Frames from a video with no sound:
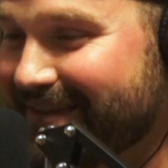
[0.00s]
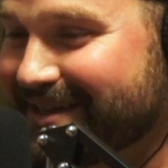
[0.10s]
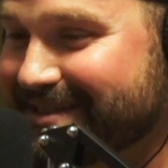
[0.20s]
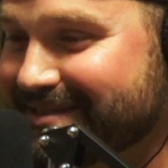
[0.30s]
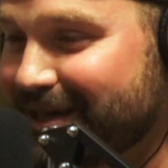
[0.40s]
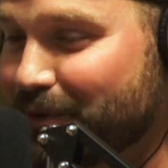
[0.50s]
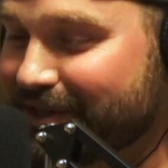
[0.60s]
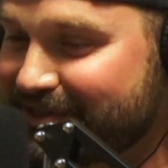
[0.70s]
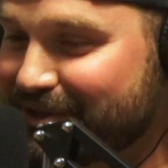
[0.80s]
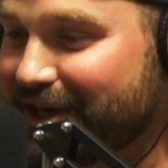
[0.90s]
And then it's like, well,
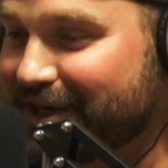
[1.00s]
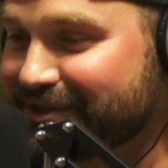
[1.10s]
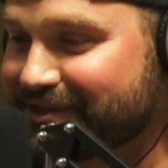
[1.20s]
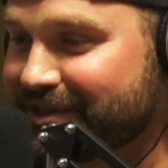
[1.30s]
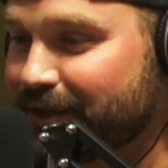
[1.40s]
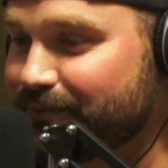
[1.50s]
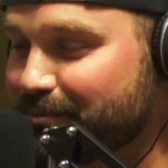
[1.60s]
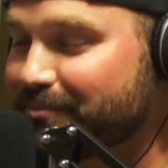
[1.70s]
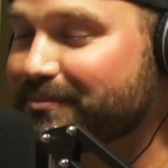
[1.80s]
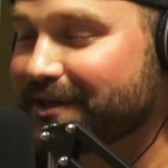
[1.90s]
I still got good stuff,
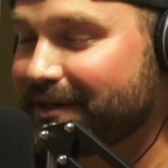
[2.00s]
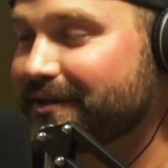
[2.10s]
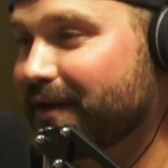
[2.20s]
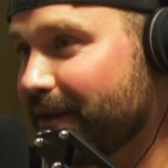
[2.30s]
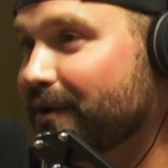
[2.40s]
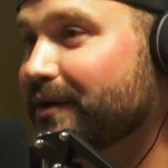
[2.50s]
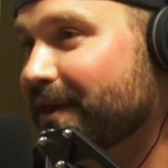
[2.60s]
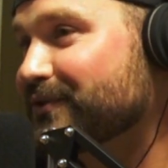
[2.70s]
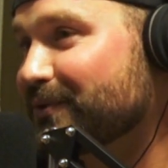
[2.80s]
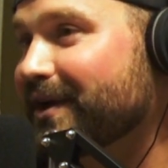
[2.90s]
but
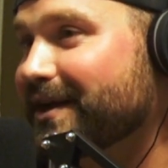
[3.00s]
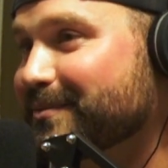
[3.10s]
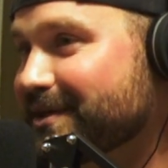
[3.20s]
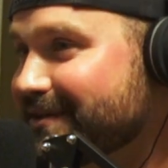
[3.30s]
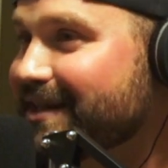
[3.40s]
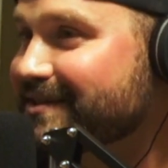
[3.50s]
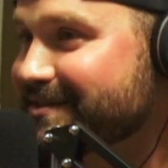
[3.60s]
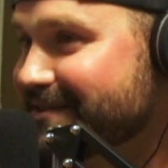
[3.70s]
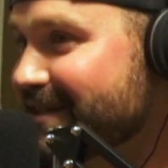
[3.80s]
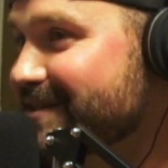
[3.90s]
that's great, but
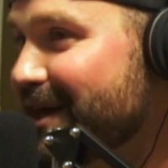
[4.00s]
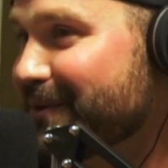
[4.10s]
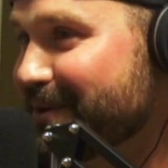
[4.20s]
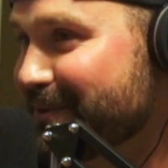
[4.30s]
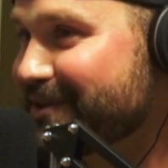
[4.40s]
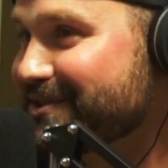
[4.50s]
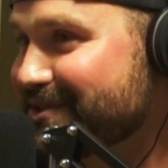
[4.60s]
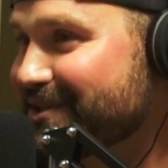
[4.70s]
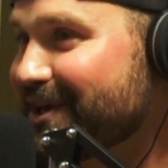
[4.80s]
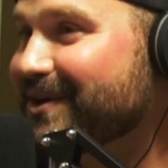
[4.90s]
that's not where I wanted you
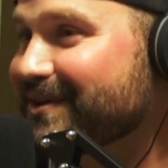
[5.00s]
to go.